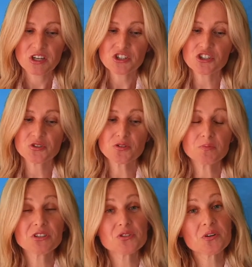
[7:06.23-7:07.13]
She took
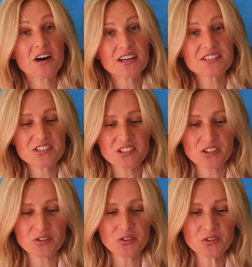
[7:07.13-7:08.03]
me to
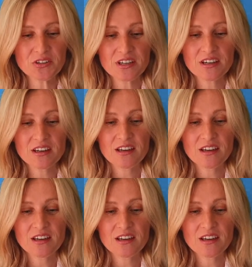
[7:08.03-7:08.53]
ICU